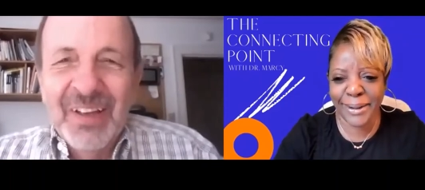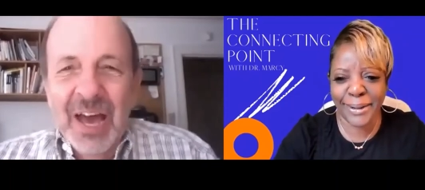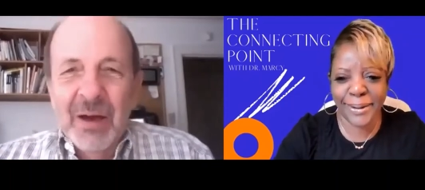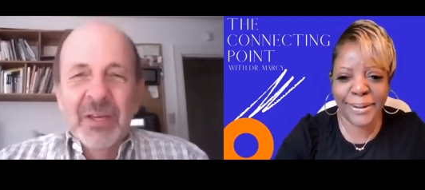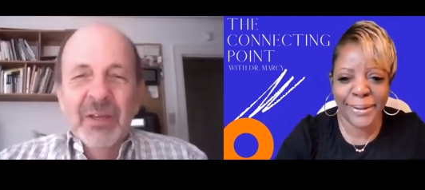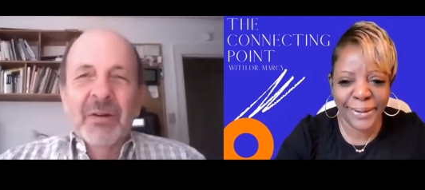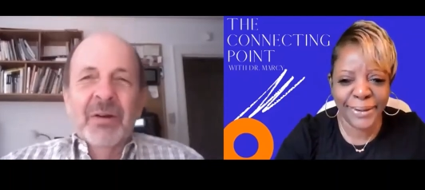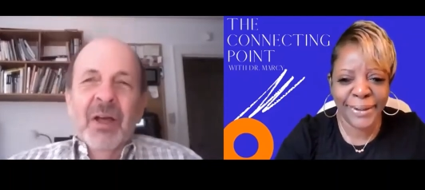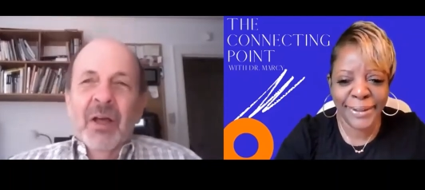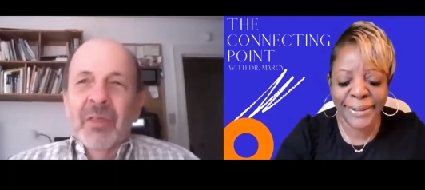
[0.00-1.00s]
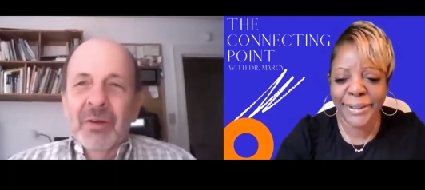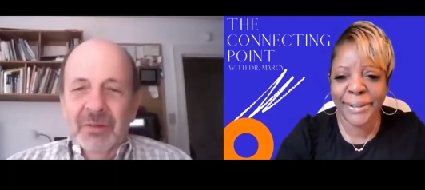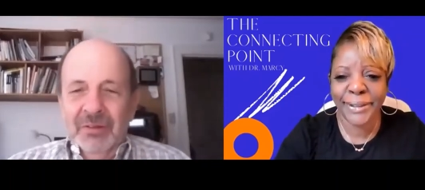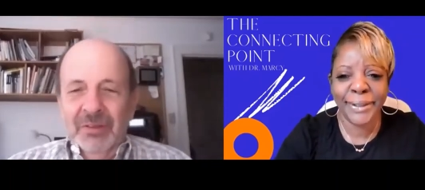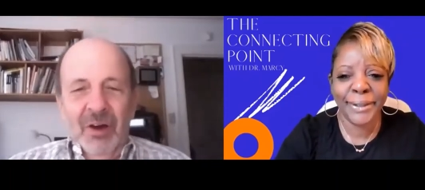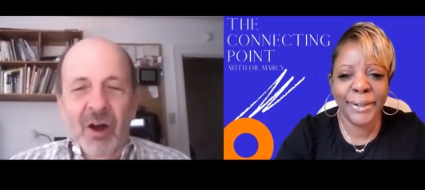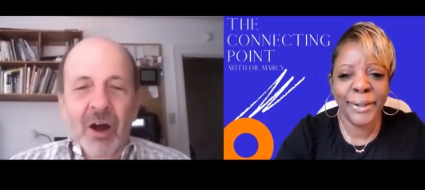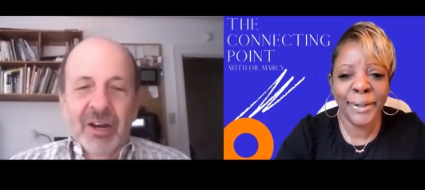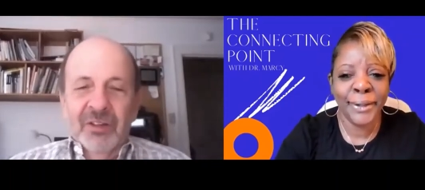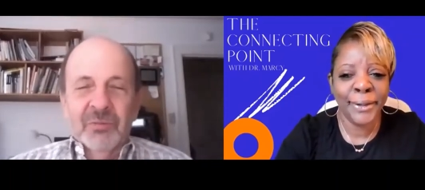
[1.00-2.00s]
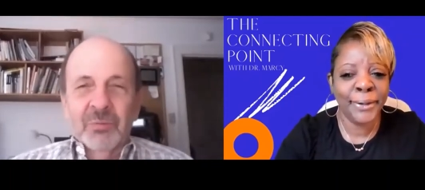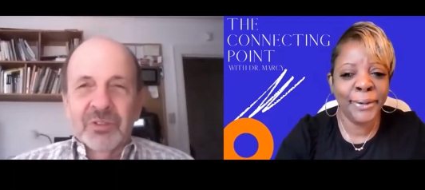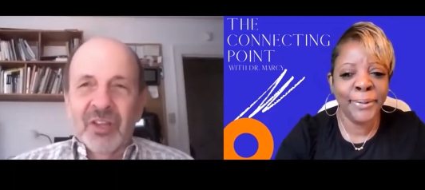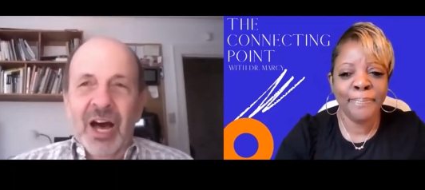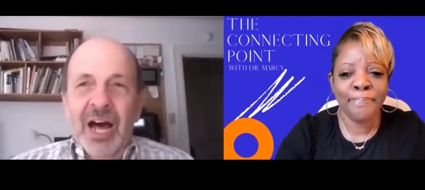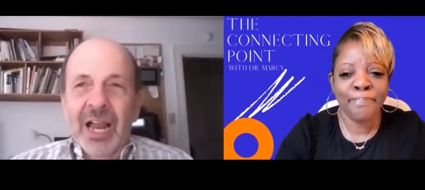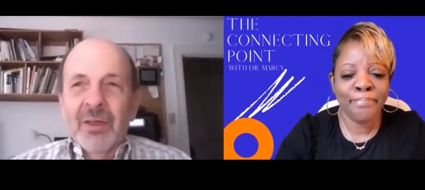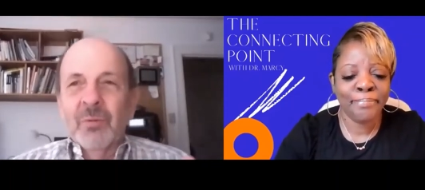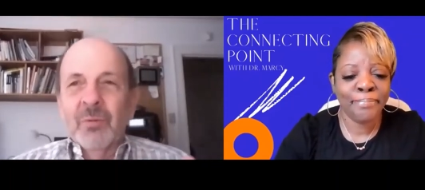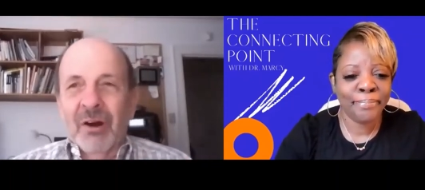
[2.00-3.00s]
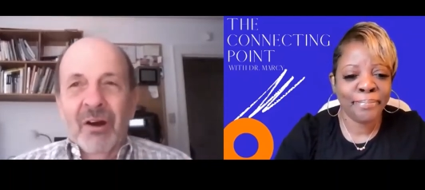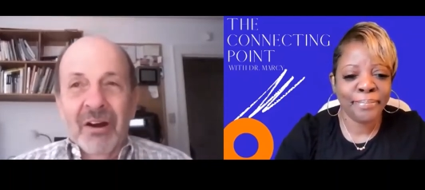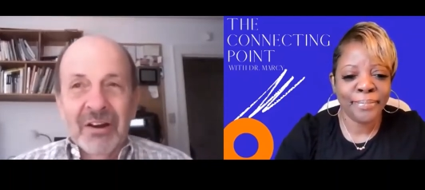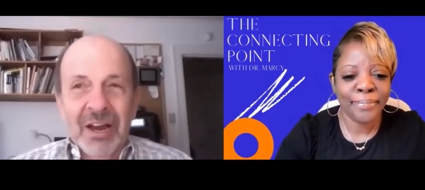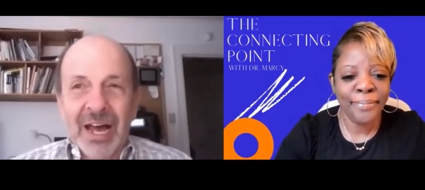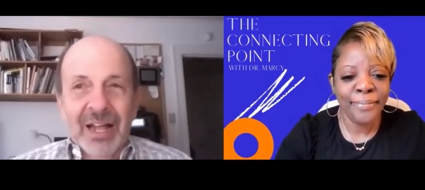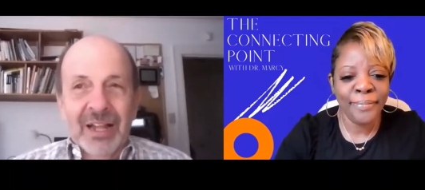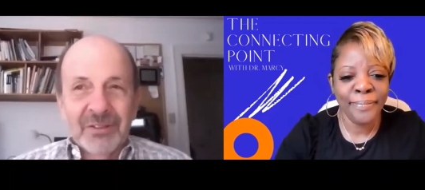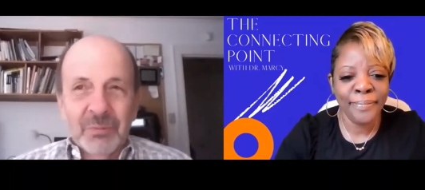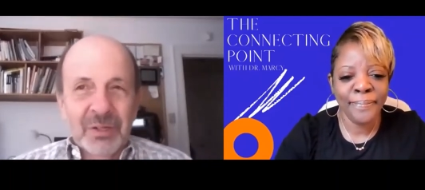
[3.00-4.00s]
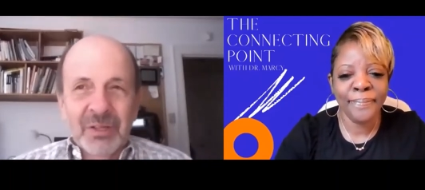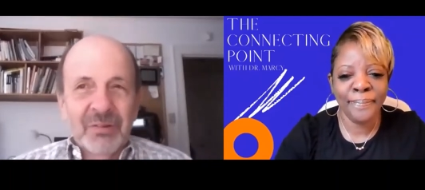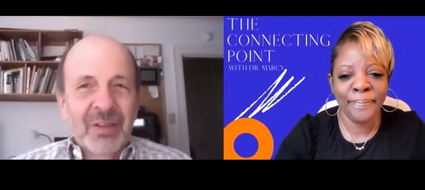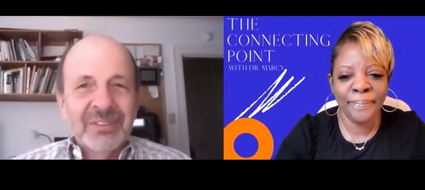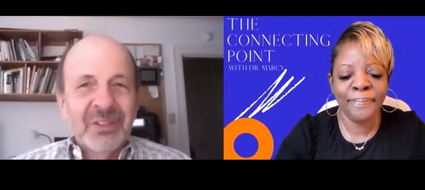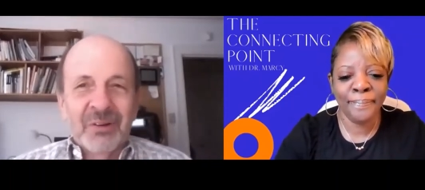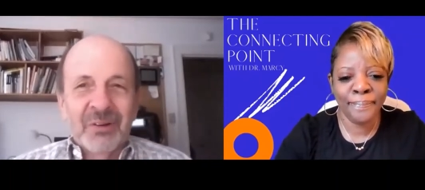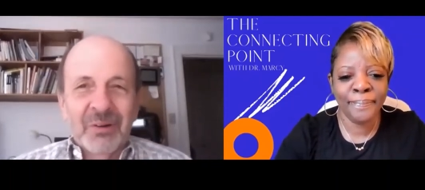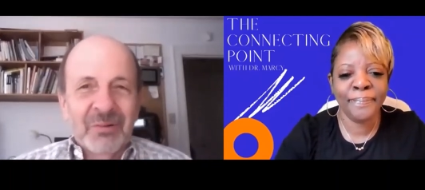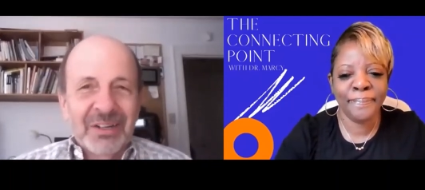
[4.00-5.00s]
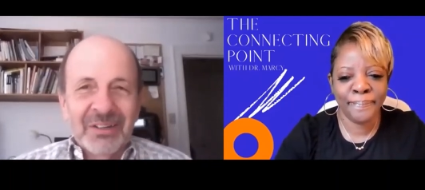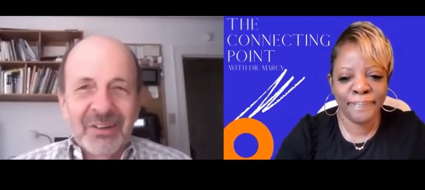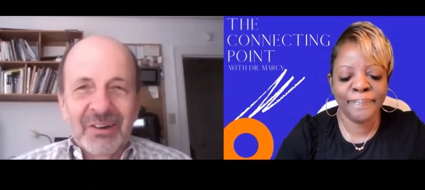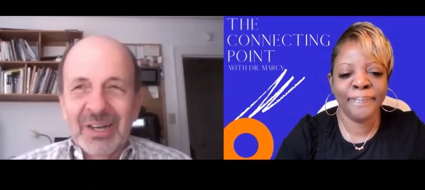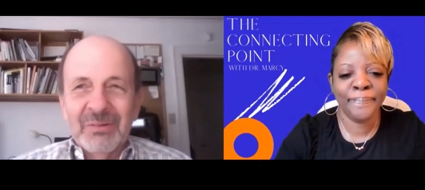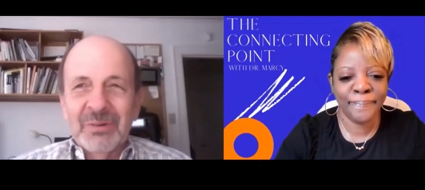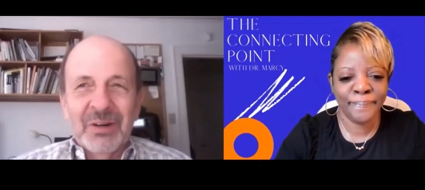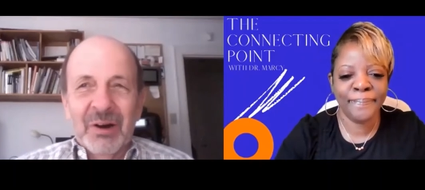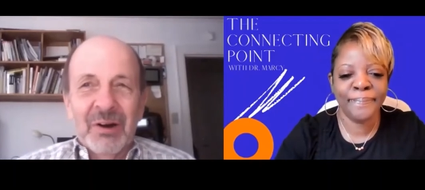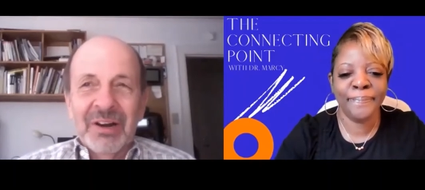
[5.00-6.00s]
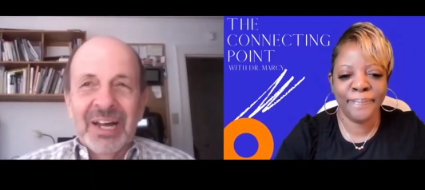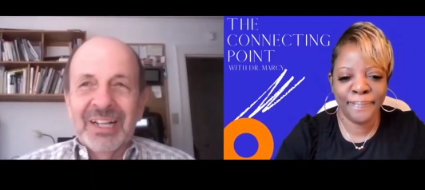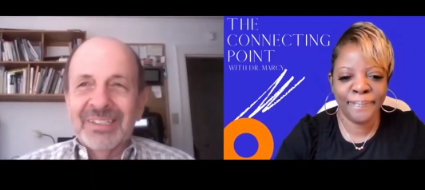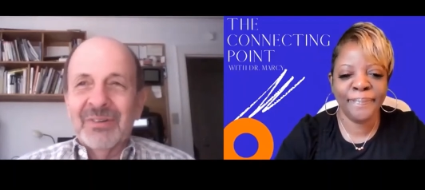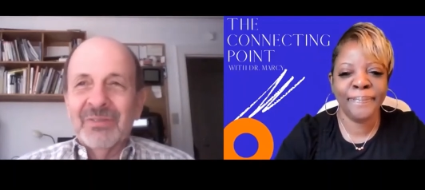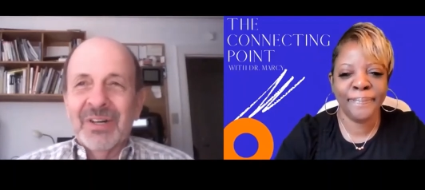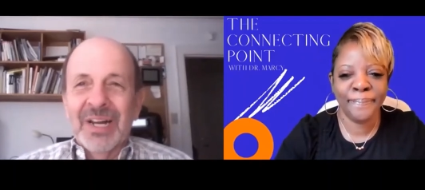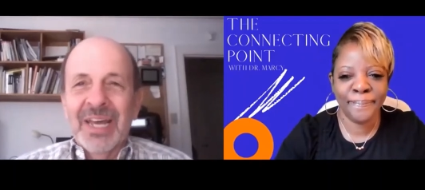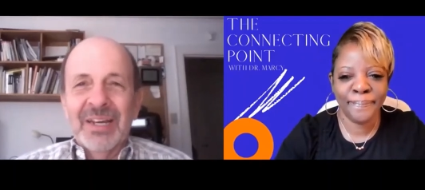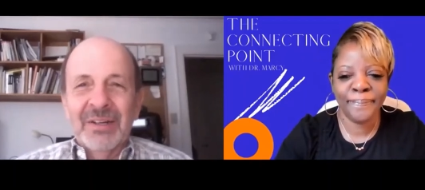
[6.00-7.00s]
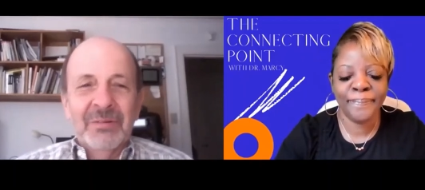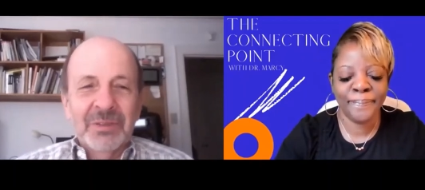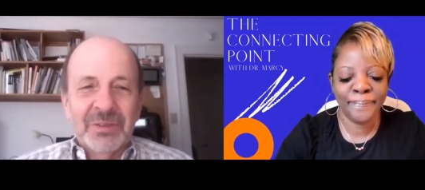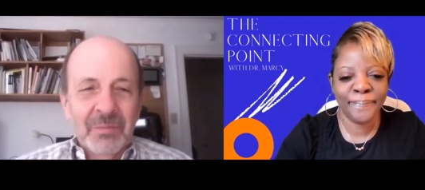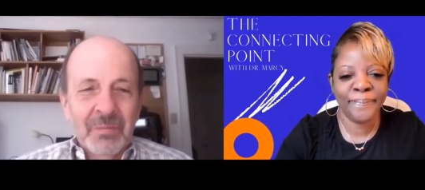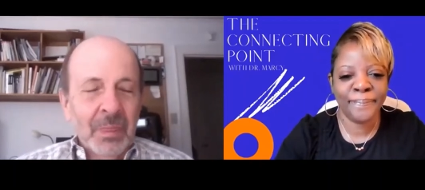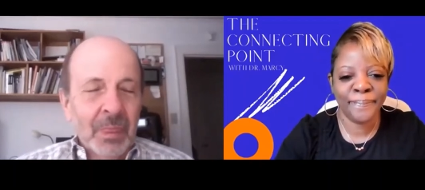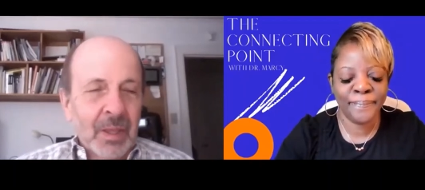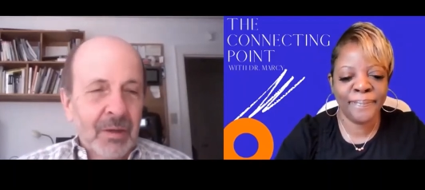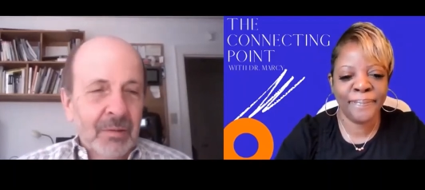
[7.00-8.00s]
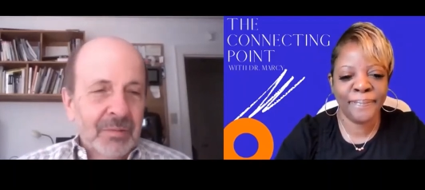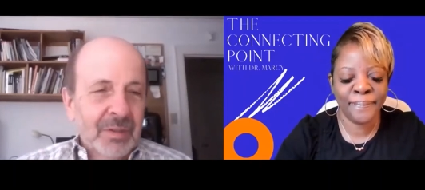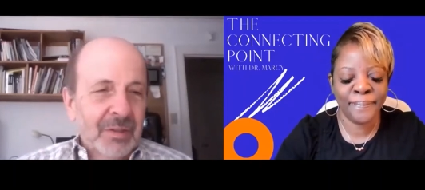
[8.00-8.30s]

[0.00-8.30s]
Speaker 1: mean, you know, the, the artist was the Hollywood Argyles. Well, you, that's the only record the Hollywood Argyles ever had. It, was, it was,